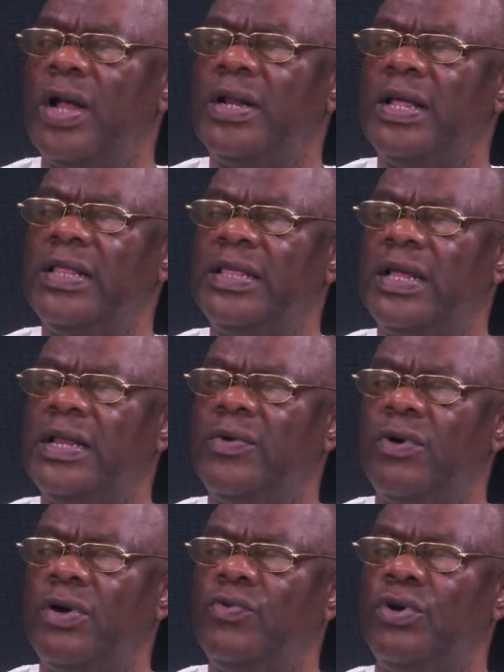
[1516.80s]
I ended. The
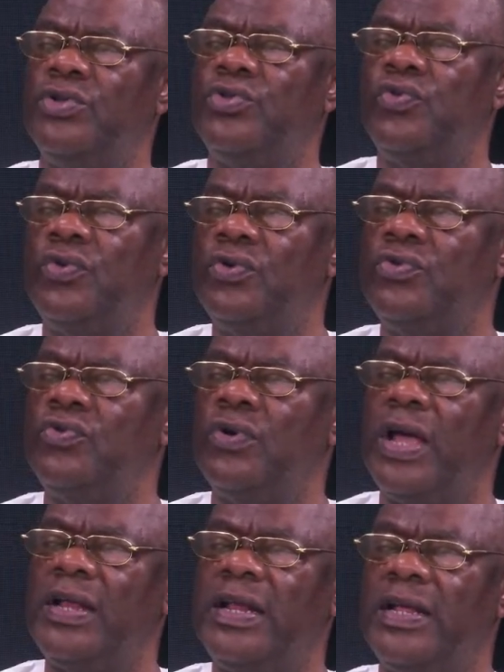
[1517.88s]
World War
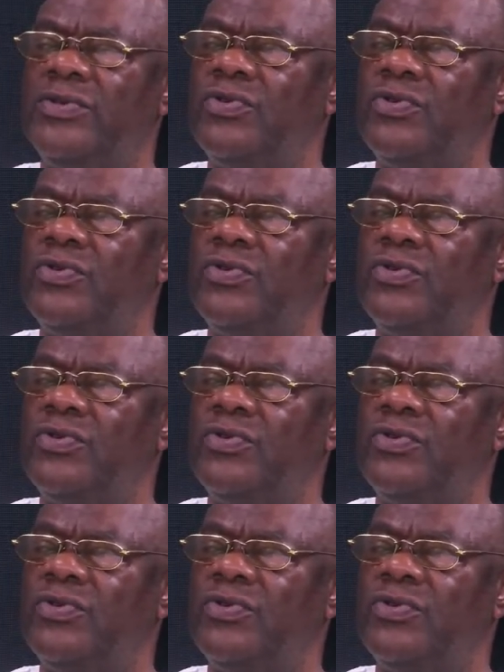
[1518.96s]
II ended.